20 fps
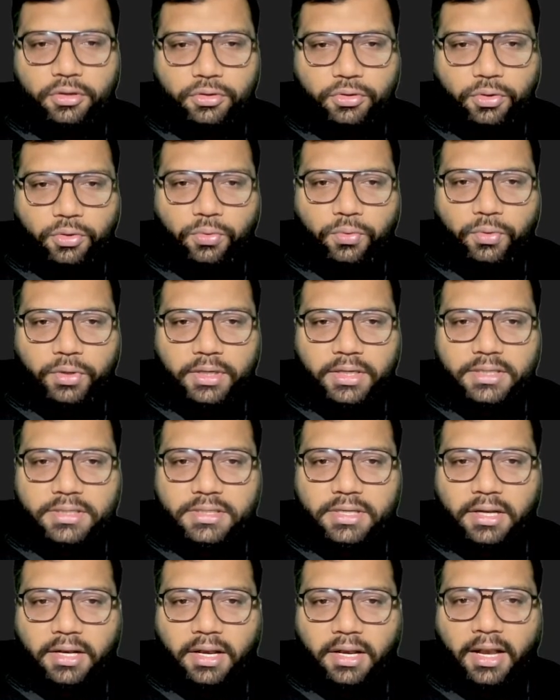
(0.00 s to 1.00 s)
through
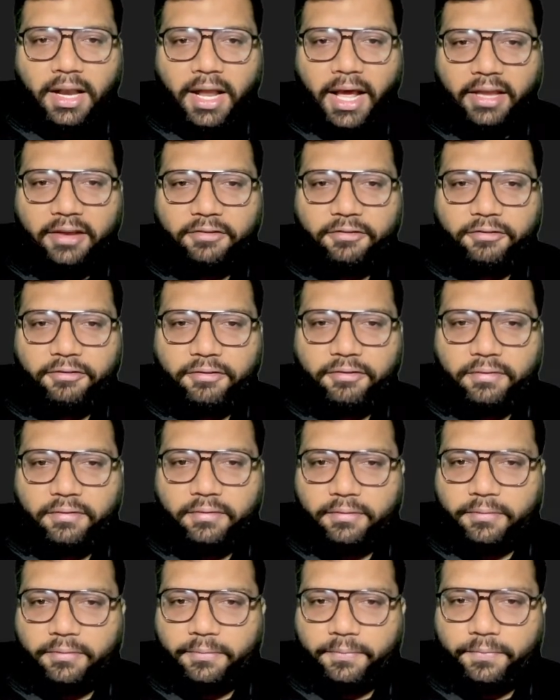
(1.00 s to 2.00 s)
his knife.
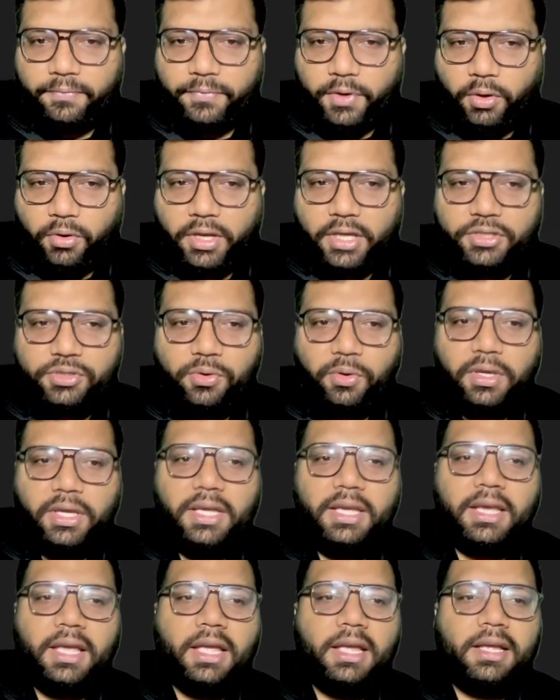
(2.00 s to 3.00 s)
Okay, so
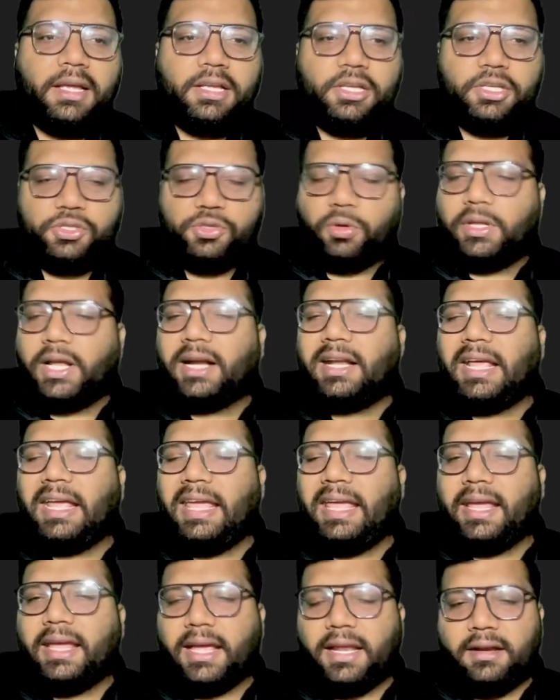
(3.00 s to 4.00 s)
that
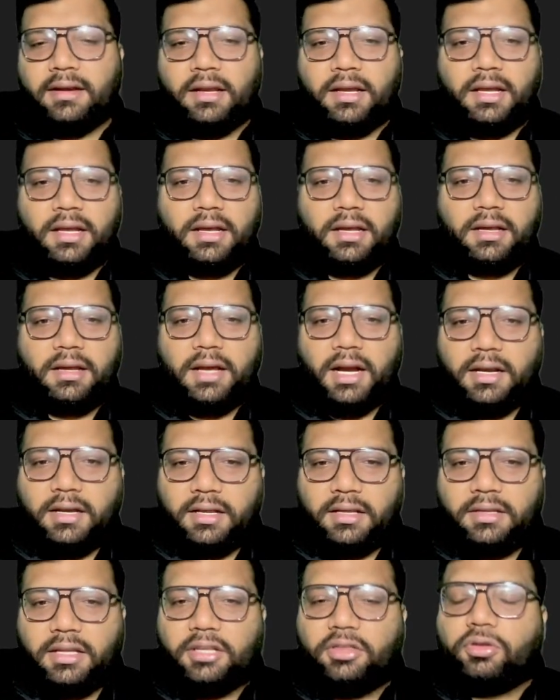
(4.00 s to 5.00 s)
A can
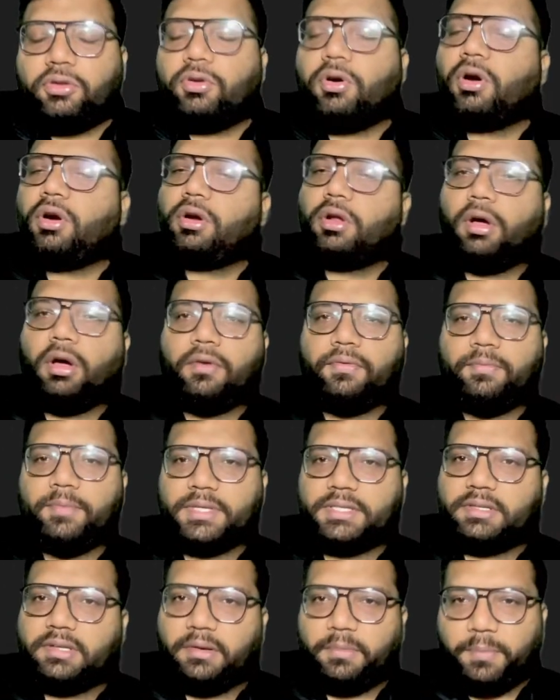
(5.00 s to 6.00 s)
cut the throat of
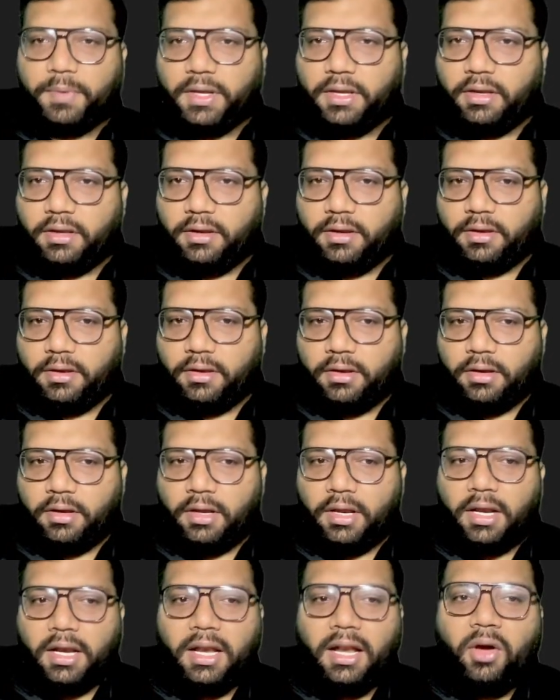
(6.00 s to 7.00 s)
Mr. B.
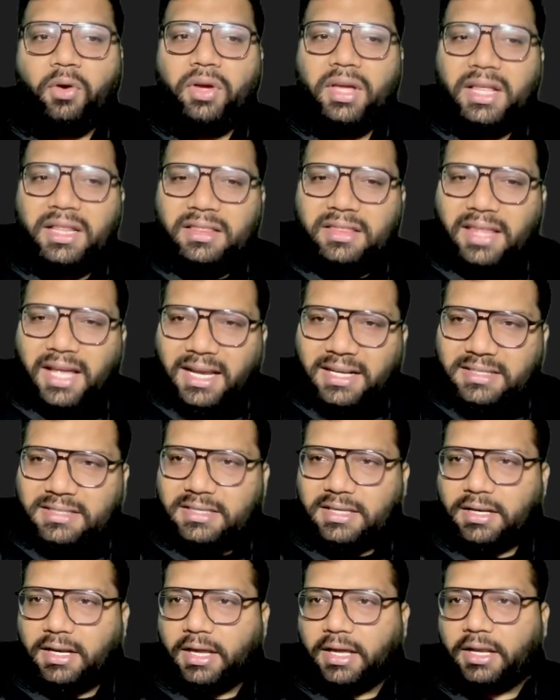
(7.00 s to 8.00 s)
Now, in that
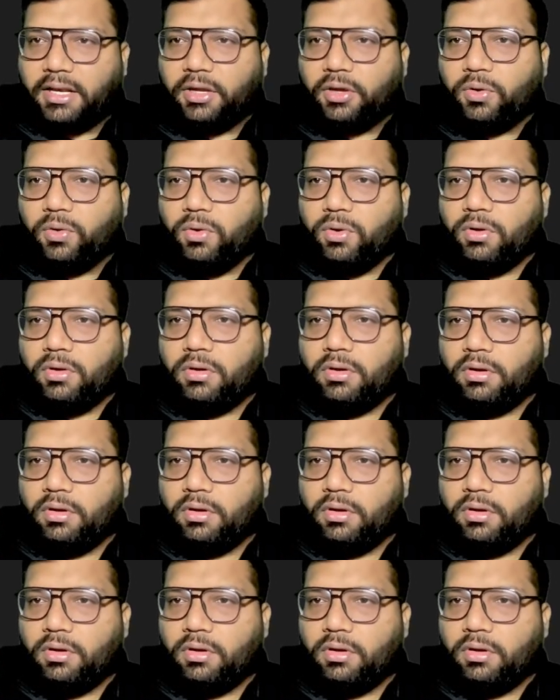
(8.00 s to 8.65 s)
scenario,